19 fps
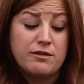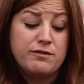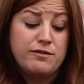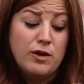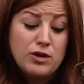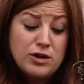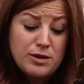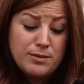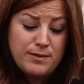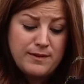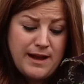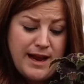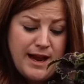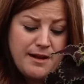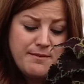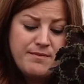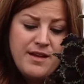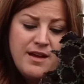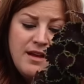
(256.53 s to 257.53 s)
fuller
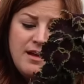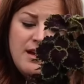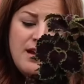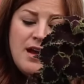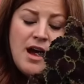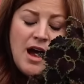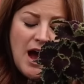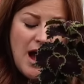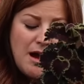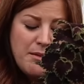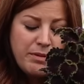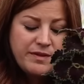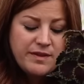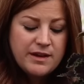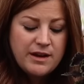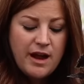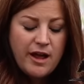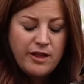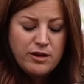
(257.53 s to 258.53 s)
plant. Uh, but
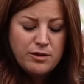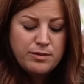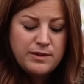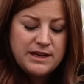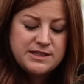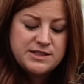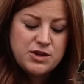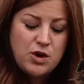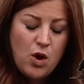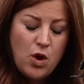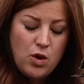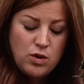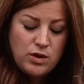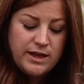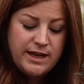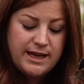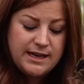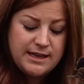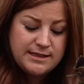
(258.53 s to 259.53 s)
the color blaze
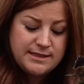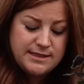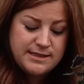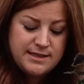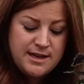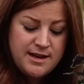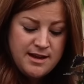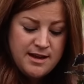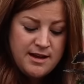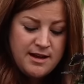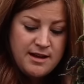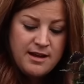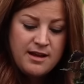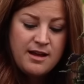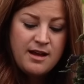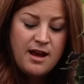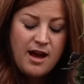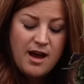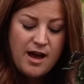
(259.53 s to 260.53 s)
coleus
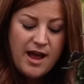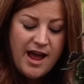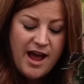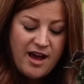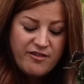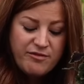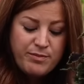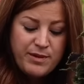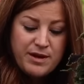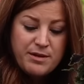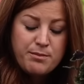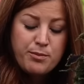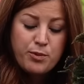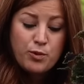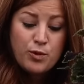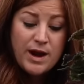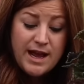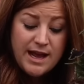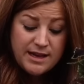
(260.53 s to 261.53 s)
uh, have been
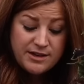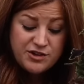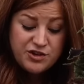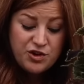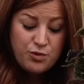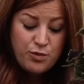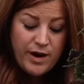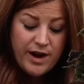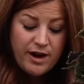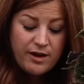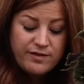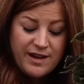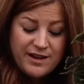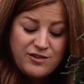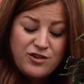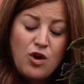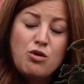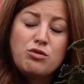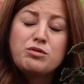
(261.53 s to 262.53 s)
bred to where they
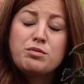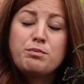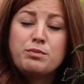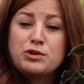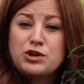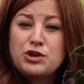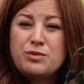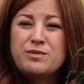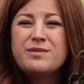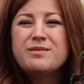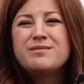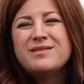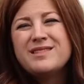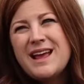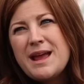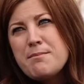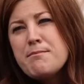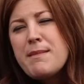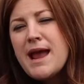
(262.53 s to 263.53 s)
don't bloom.
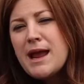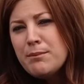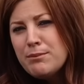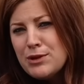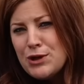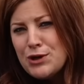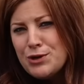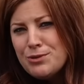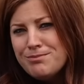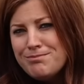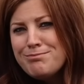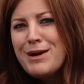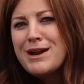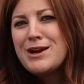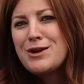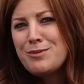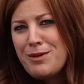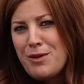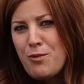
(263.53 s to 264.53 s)
They may bloom, but
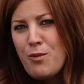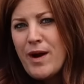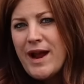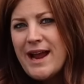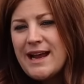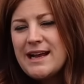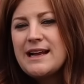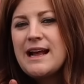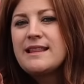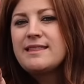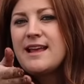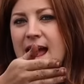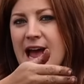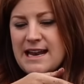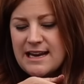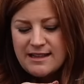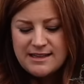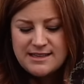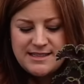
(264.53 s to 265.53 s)
it'll be way at the
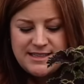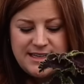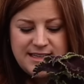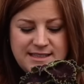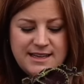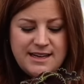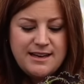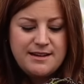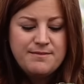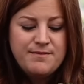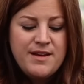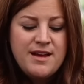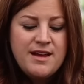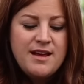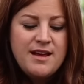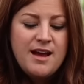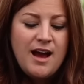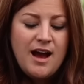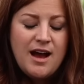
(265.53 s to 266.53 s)
end of the season.
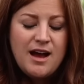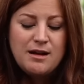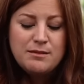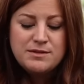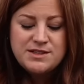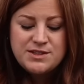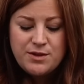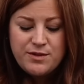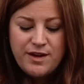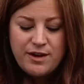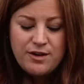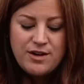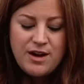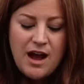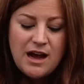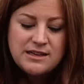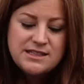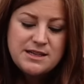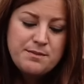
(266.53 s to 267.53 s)
Um, so they're
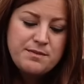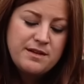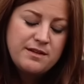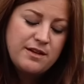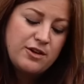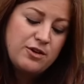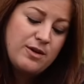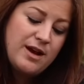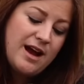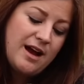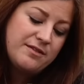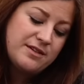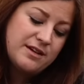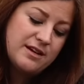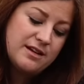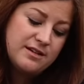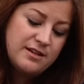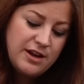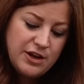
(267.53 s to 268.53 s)
not something that you have to
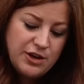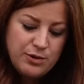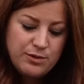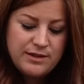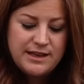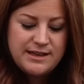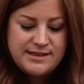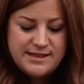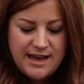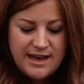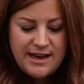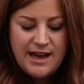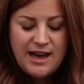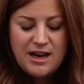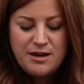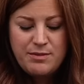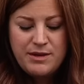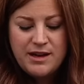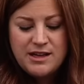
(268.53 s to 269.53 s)
continually
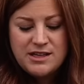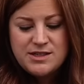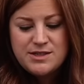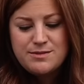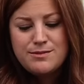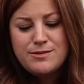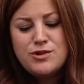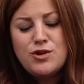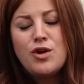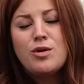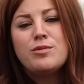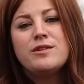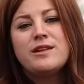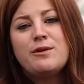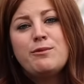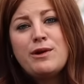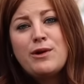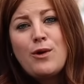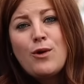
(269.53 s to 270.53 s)
deadhead because
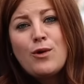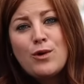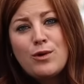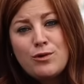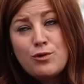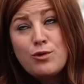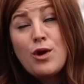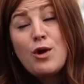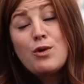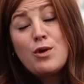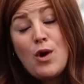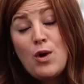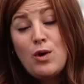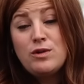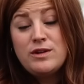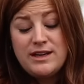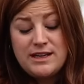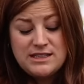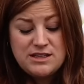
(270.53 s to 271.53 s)
normally we go grow
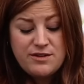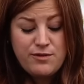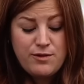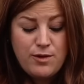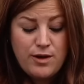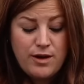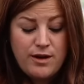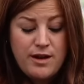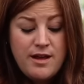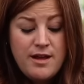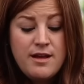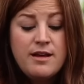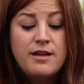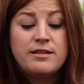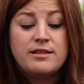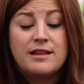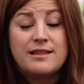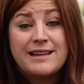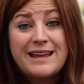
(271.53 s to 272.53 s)
coleus for the